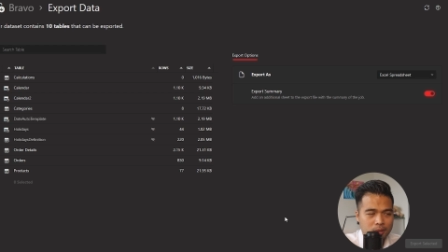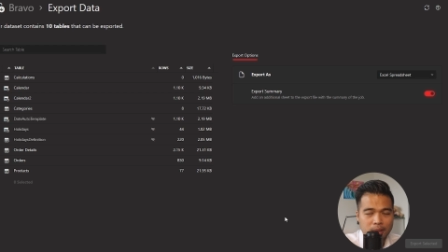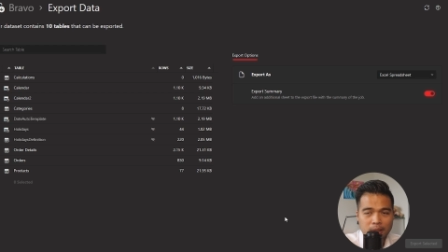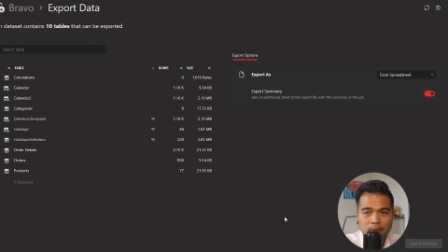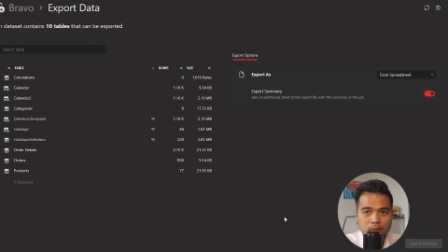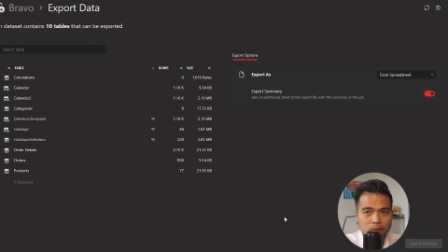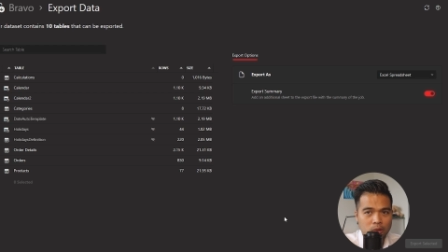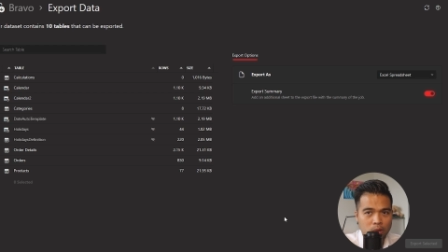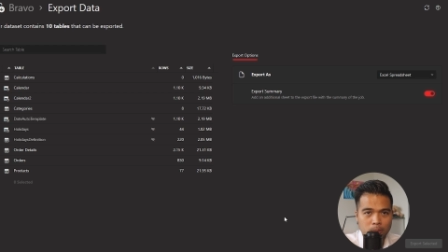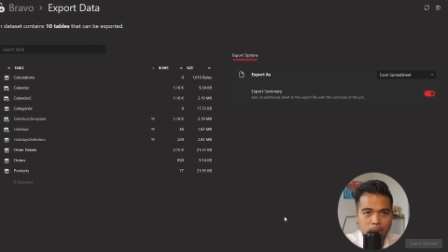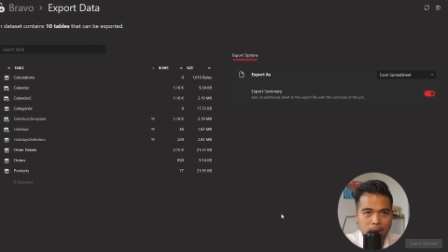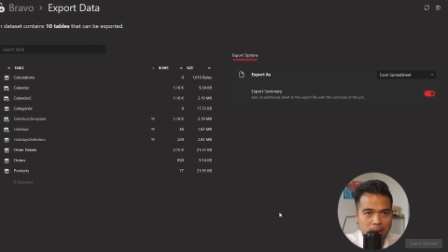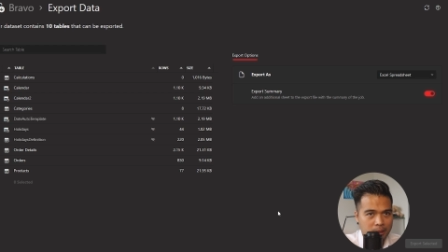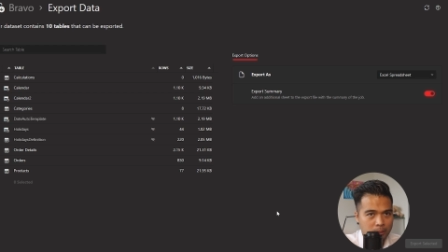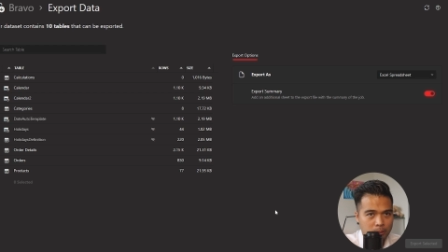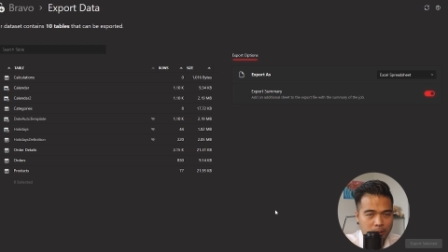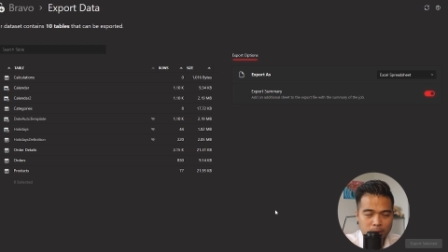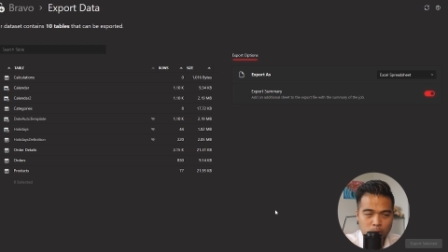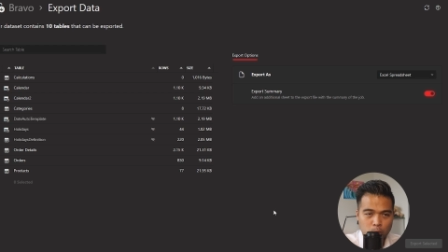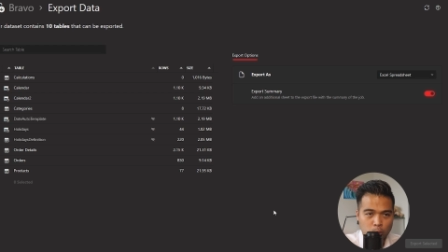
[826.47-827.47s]
that normally
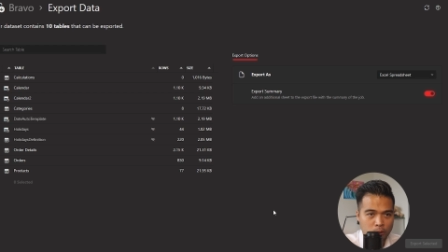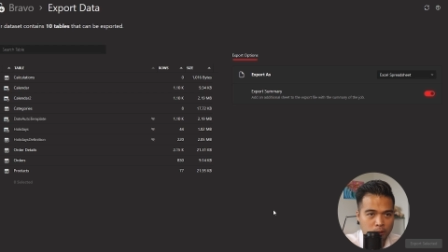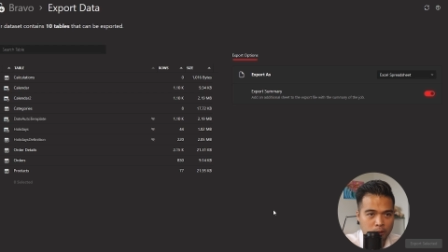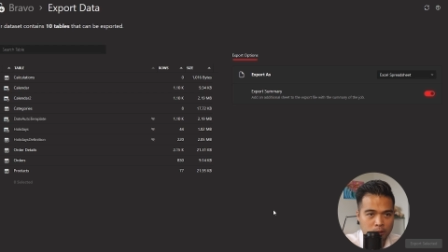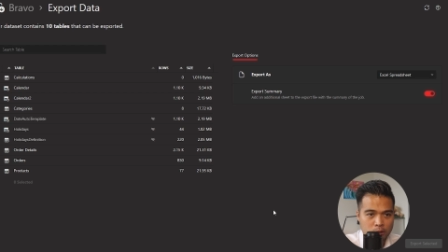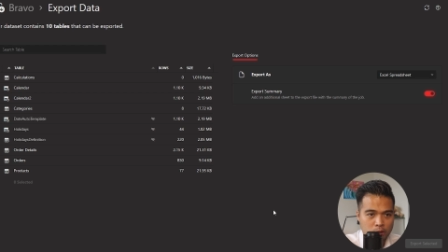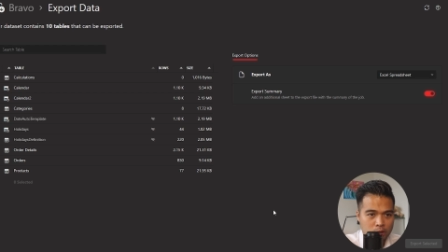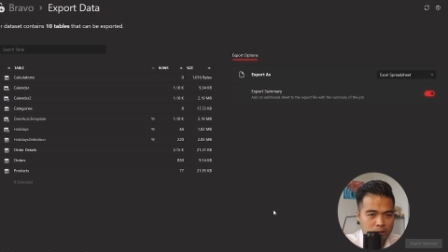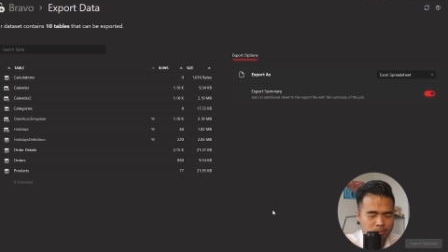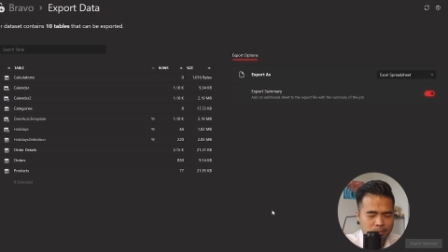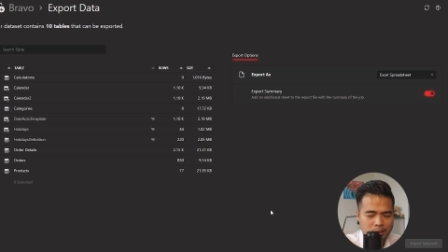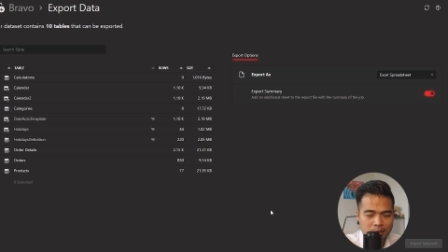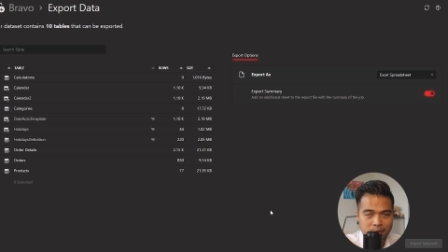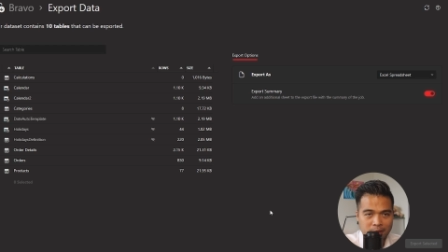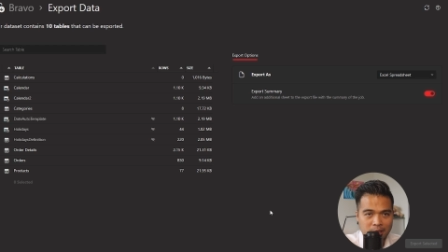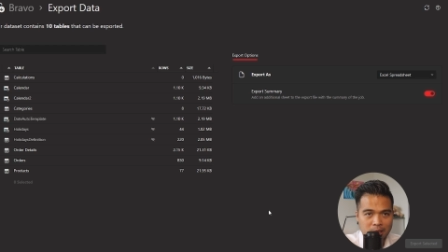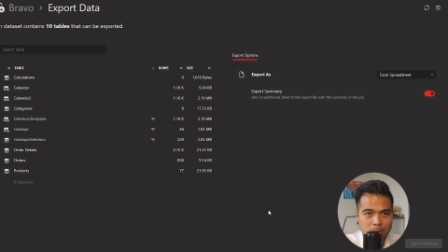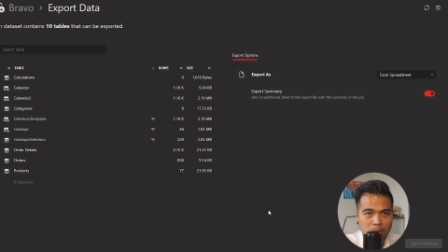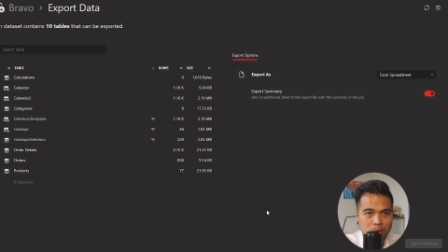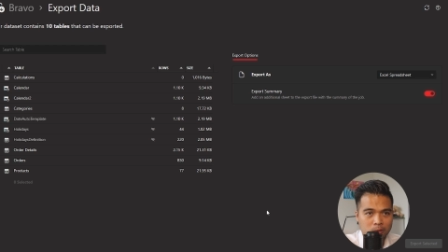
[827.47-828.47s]
it wouldn't just be
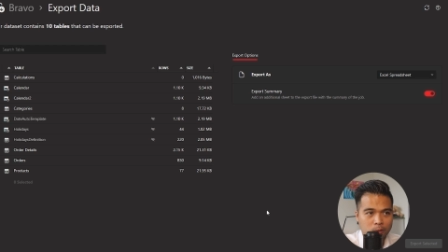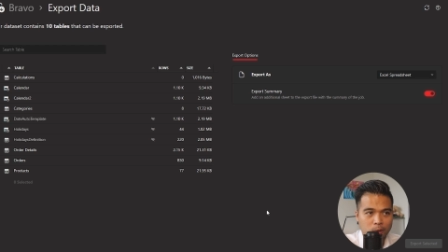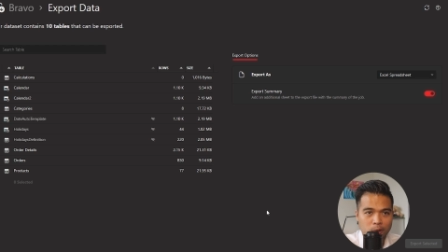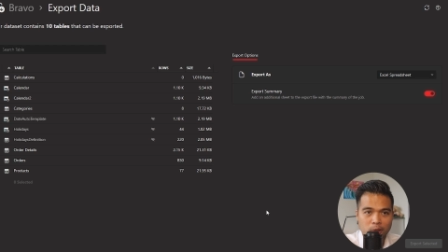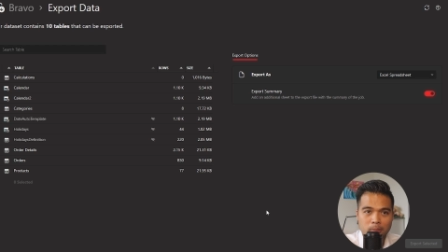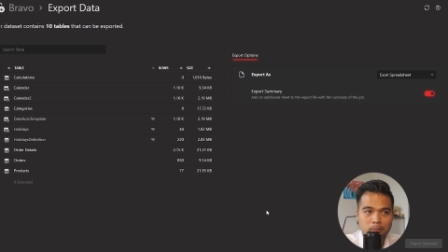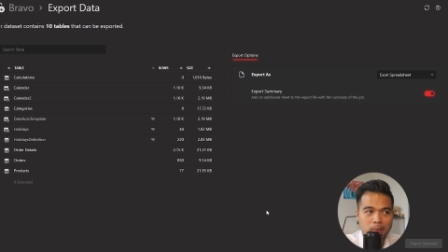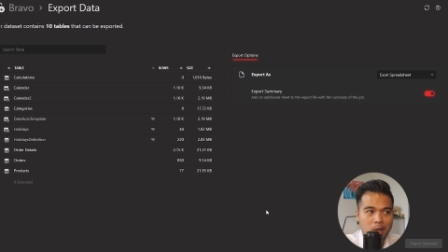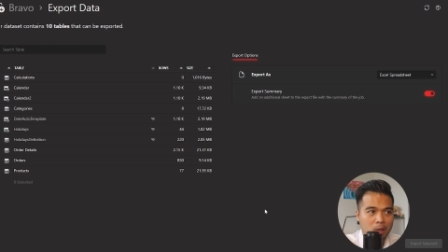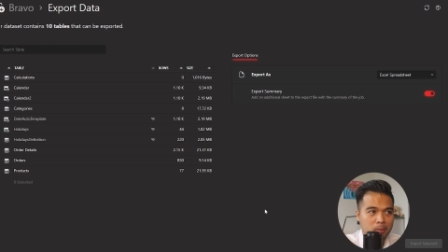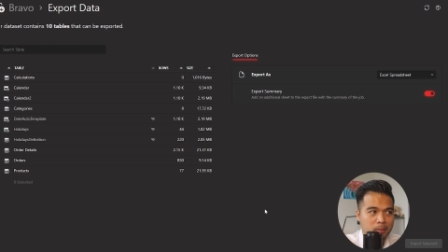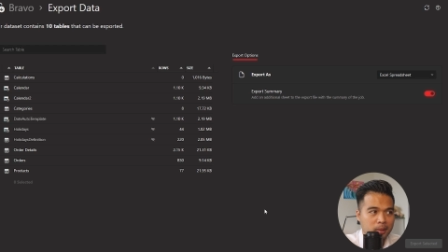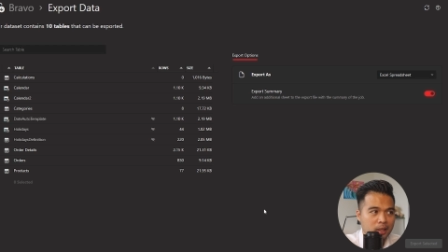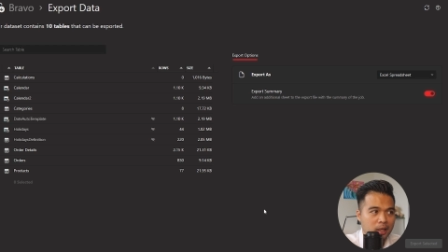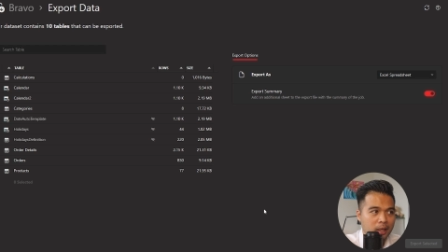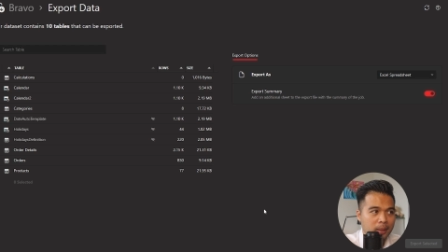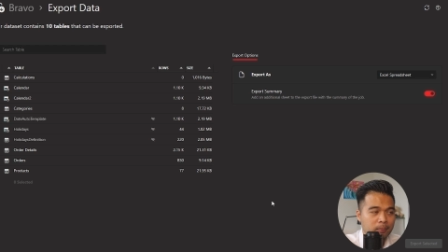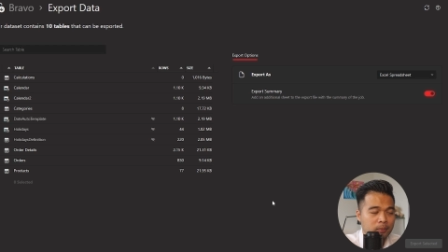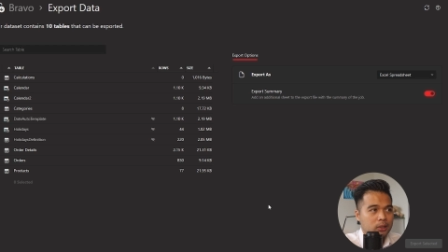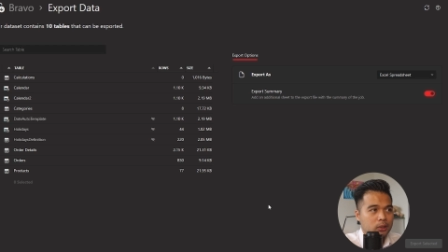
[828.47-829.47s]
available for you in Power B
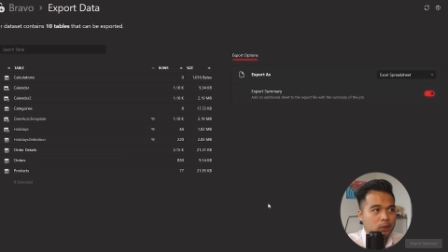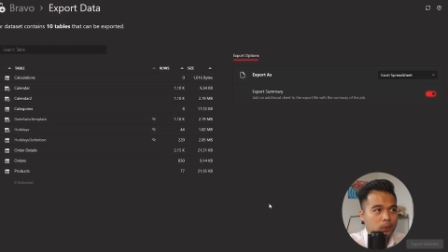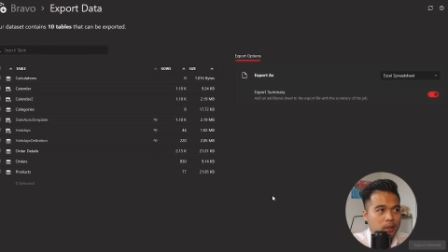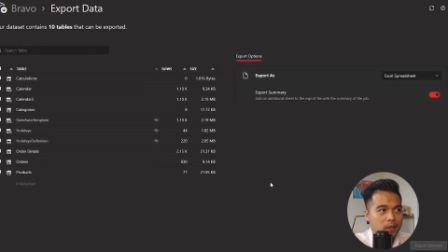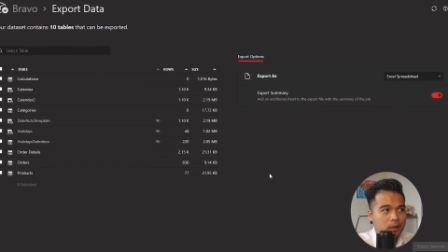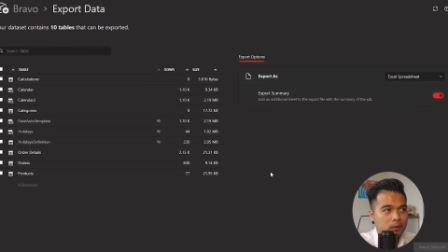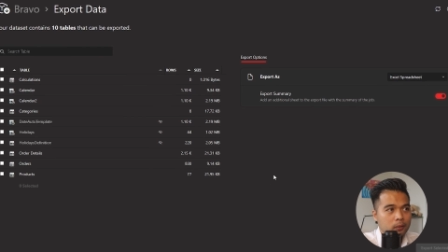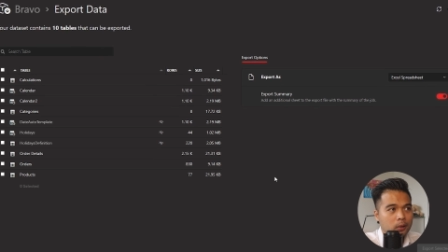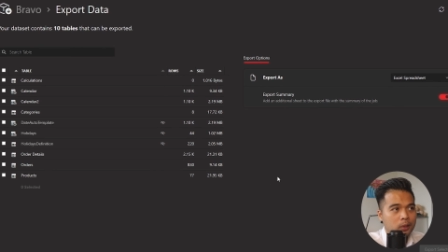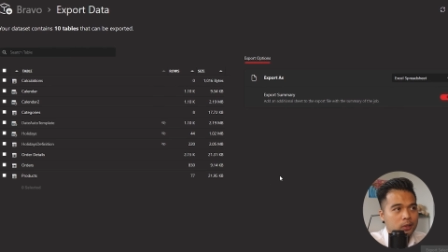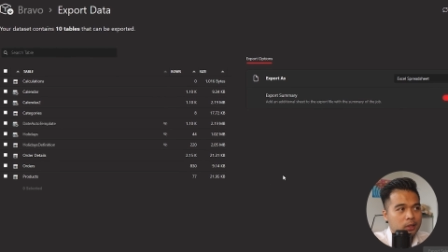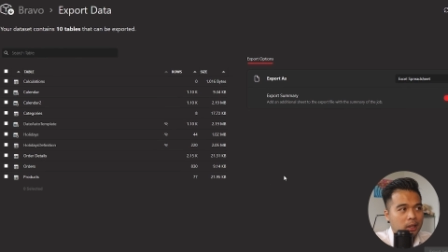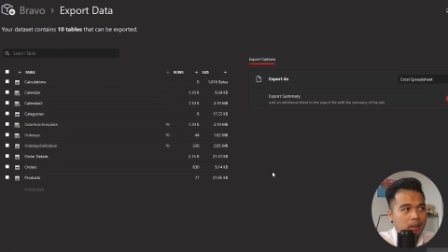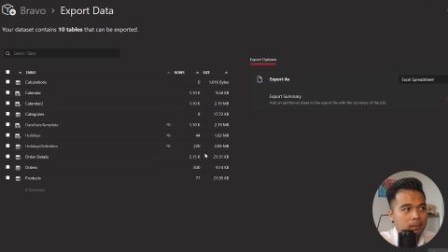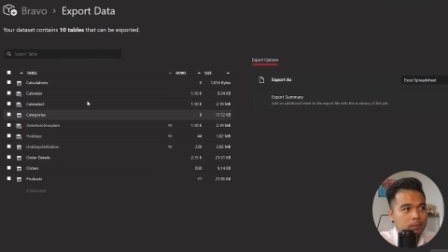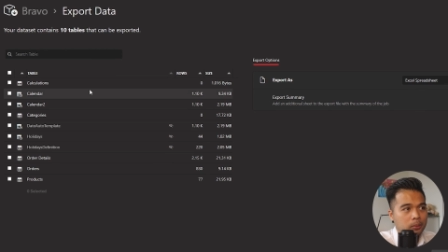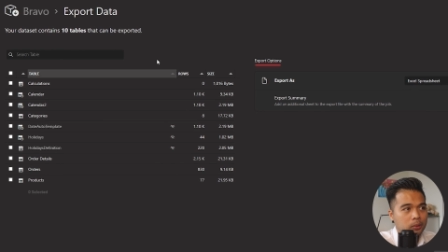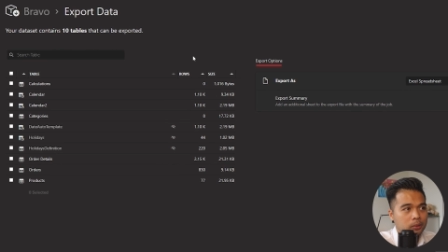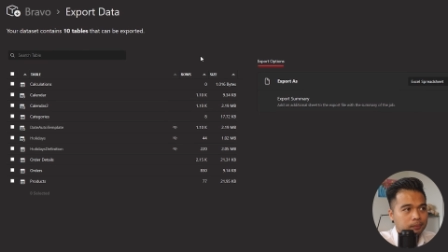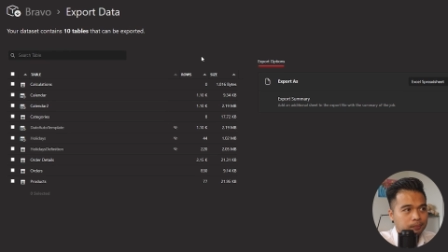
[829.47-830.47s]
I. So here, for example,